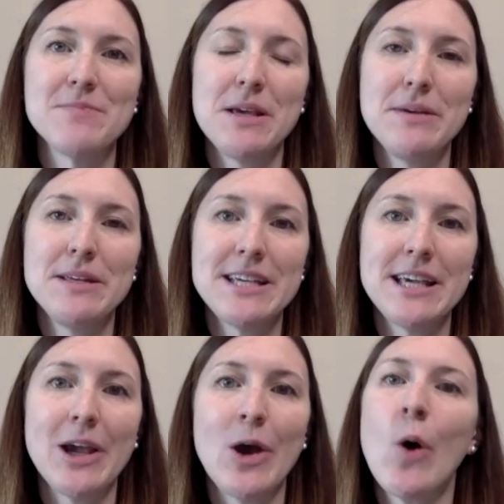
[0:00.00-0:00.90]

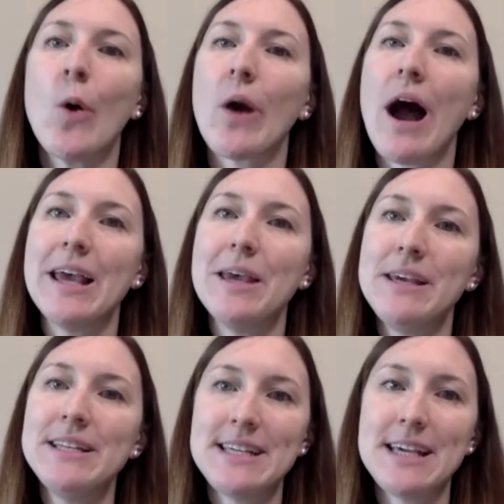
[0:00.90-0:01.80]
PPT or
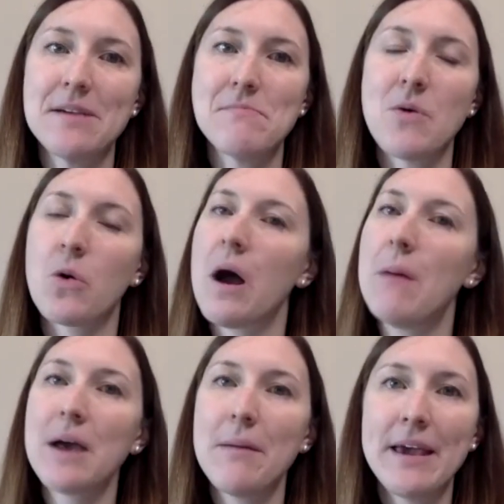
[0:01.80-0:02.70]
IEP team or
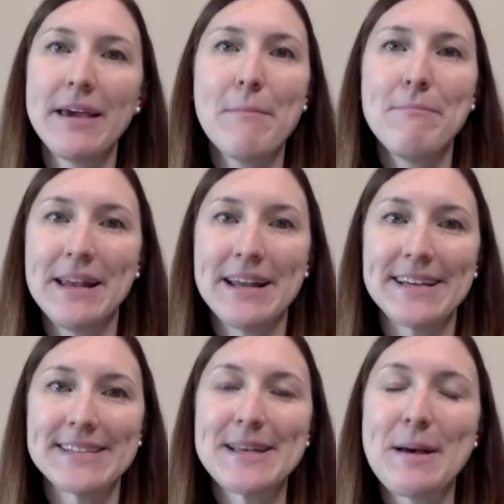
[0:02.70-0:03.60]
upcoming
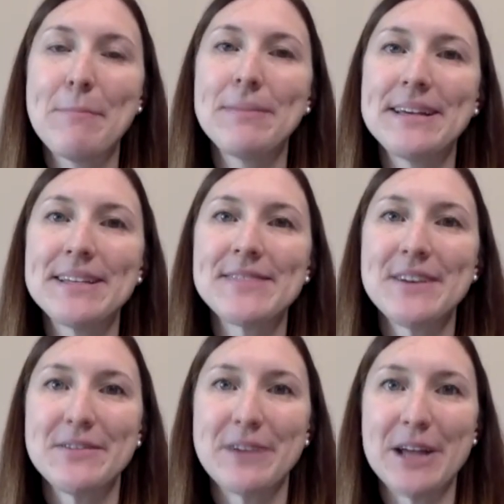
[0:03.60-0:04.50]
meetings, please feel
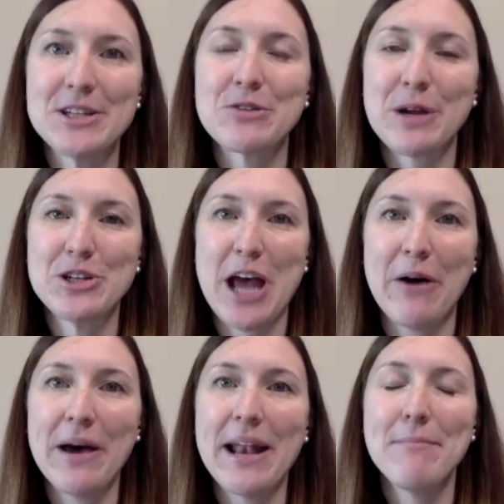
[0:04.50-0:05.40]
free to reach out
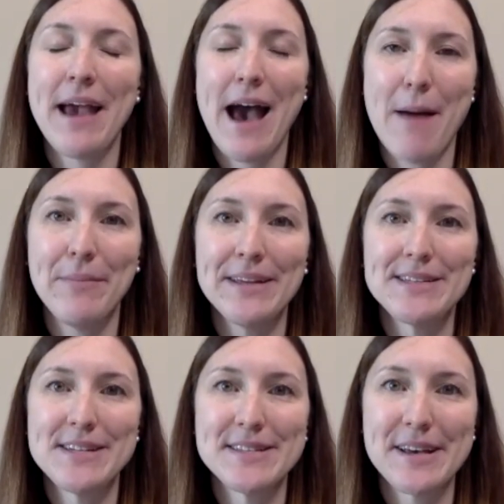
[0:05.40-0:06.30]
and I'd be happy to
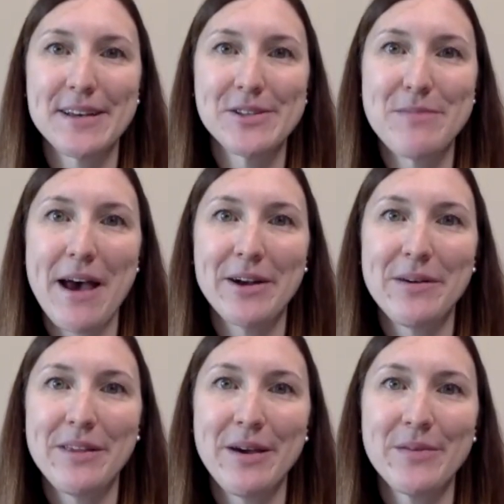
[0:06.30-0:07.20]
discuss your matter with
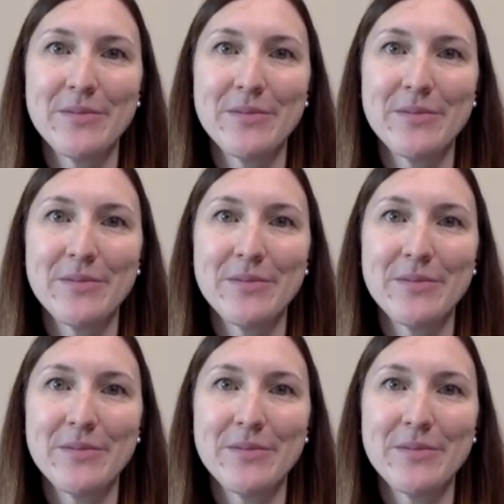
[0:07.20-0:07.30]
you.